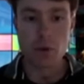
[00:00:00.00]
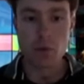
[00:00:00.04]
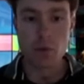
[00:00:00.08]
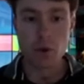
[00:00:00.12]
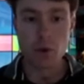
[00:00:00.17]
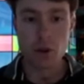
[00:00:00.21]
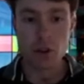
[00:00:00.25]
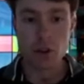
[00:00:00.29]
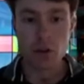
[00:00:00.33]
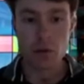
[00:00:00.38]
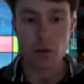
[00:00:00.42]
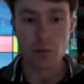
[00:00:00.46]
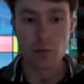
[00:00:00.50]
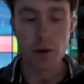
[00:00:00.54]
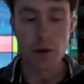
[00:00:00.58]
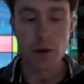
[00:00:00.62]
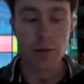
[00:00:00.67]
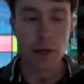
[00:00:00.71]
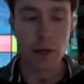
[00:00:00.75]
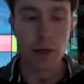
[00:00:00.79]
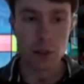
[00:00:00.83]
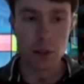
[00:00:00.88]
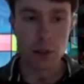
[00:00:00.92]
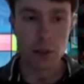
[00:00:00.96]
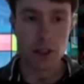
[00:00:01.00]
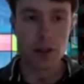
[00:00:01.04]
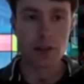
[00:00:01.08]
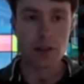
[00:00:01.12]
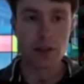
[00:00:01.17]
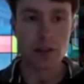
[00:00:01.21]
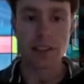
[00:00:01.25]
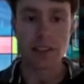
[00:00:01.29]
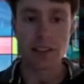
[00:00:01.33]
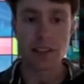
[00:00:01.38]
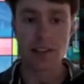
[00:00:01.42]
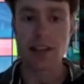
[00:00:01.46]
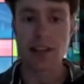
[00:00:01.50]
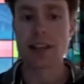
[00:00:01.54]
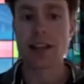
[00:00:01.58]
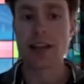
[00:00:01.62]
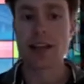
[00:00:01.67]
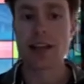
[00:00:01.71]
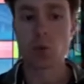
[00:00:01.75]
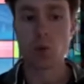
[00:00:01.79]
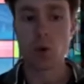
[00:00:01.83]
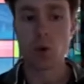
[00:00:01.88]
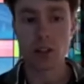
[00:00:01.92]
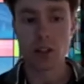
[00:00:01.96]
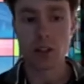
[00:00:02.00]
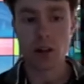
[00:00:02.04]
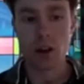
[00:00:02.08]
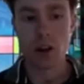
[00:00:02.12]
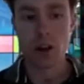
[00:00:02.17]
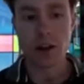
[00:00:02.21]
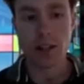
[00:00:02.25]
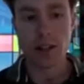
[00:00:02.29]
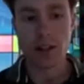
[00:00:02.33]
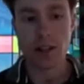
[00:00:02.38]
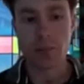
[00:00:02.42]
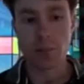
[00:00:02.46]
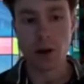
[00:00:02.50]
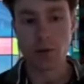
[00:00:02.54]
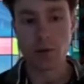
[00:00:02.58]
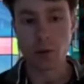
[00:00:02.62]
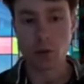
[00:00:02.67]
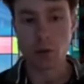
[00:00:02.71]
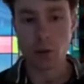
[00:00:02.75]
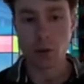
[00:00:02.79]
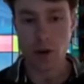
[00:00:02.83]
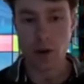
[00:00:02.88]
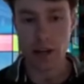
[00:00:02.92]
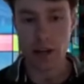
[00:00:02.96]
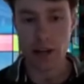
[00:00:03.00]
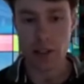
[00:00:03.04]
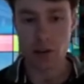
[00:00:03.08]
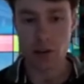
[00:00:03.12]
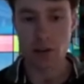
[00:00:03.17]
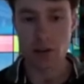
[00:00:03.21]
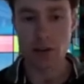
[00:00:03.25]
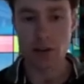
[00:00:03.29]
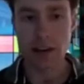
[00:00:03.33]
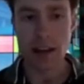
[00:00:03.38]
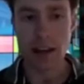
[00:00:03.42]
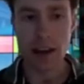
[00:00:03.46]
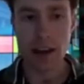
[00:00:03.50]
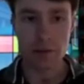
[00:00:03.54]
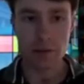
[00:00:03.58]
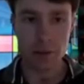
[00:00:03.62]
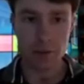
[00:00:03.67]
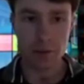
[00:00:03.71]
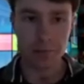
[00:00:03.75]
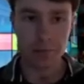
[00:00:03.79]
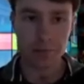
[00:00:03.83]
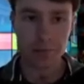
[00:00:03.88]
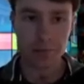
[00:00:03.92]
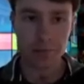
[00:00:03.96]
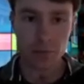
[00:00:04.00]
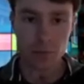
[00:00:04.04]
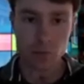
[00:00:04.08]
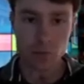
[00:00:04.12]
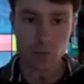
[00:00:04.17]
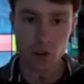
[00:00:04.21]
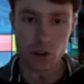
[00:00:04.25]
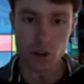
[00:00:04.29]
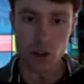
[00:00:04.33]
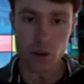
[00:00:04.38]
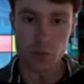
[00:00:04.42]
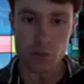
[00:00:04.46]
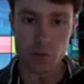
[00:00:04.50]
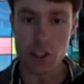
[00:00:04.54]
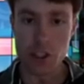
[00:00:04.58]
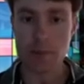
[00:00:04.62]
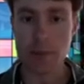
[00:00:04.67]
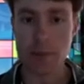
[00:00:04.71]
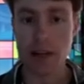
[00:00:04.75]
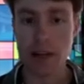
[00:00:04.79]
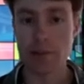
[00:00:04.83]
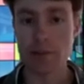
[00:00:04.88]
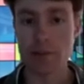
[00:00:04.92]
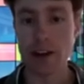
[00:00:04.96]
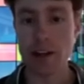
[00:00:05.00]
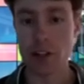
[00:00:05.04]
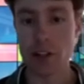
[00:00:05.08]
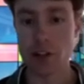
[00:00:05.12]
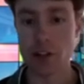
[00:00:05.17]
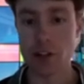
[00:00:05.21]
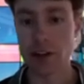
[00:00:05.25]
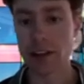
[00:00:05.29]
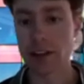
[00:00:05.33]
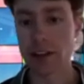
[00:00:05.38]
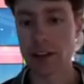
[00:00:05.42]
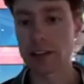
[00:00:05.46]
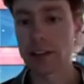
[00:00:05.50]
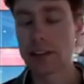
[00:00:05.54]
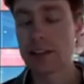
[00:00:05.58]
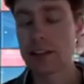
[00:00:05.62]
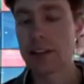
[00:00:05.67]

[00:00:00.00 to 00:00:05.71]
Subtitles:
what you might be able to notice is that there's one line above all the rest on the left, which is manufacturing.